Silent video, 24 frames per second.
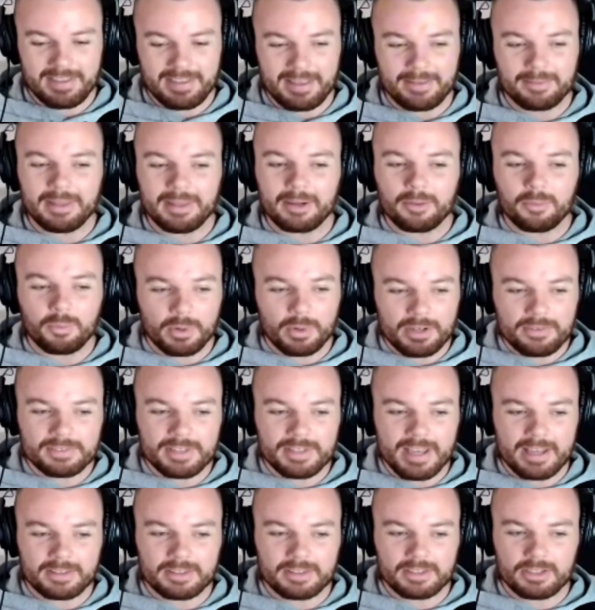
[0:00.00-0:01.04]
And like with
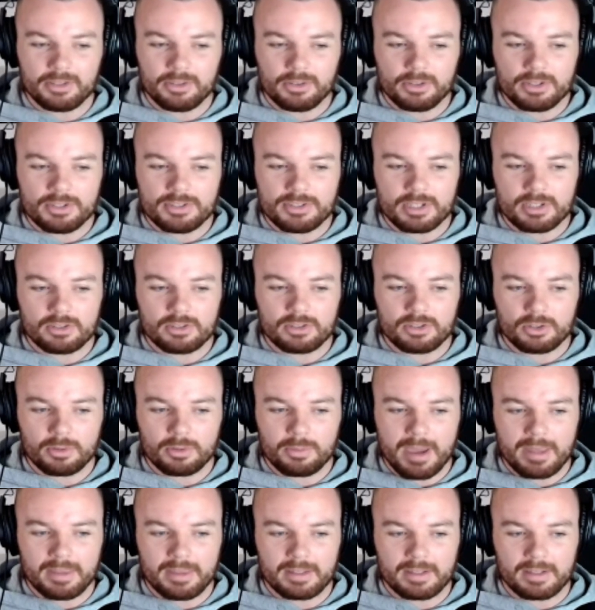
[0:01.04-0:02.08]
that, do you also do
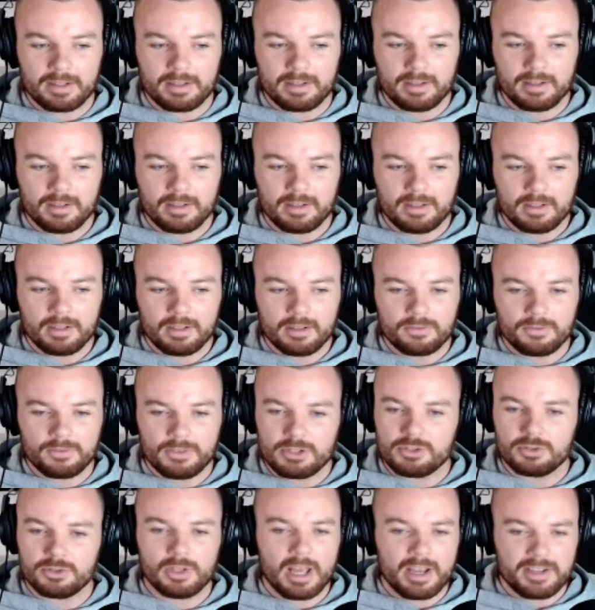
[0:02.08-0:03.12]
many
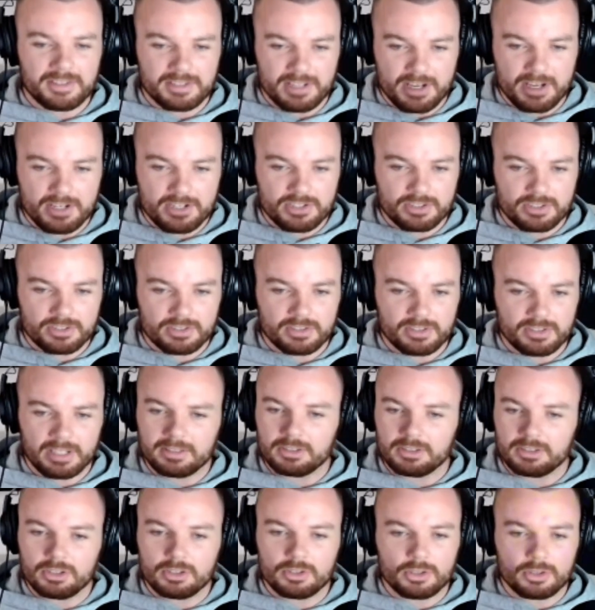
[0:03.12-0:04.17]
visualization? Like,
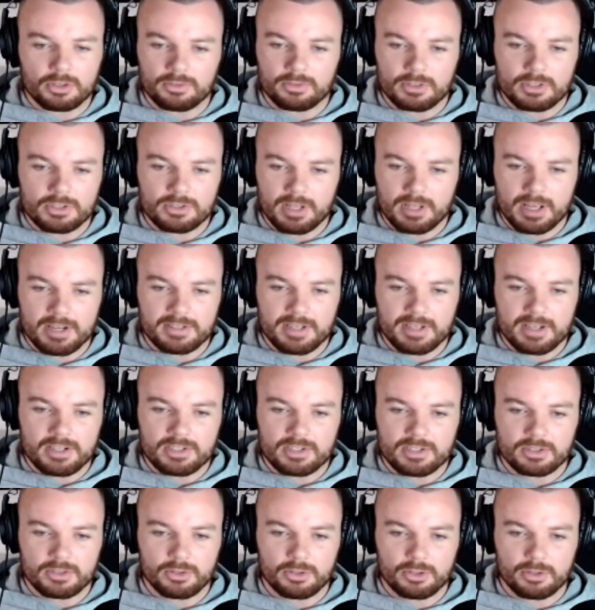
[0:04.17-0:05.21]
do you do
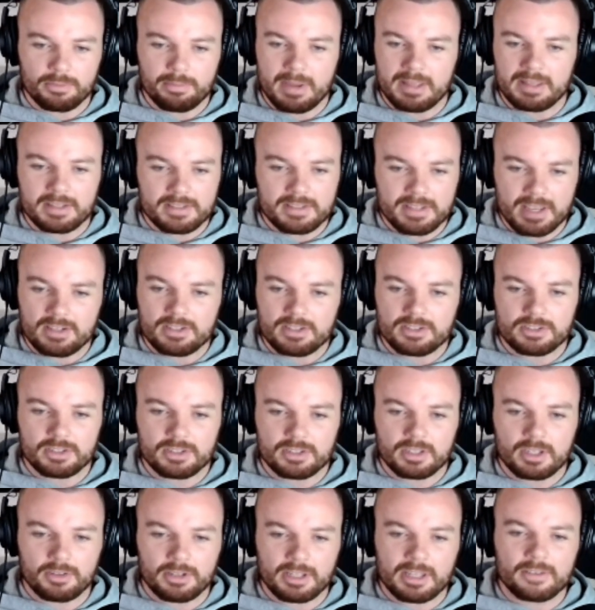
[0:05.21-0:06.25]
visualization or
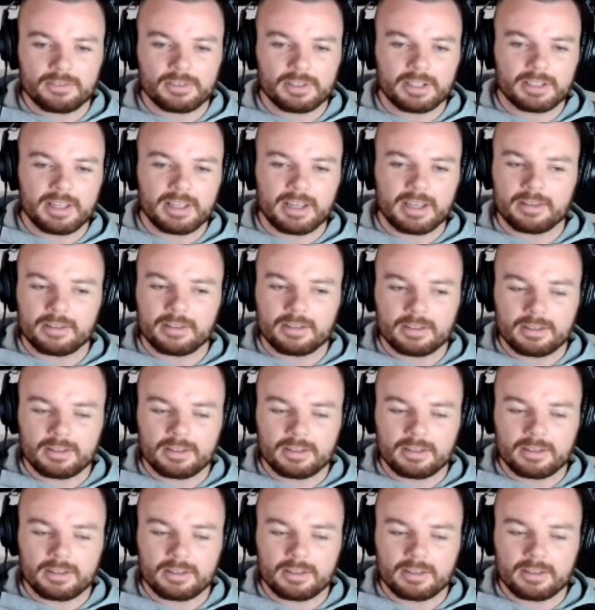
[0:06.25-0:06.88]
meditation or anything like that?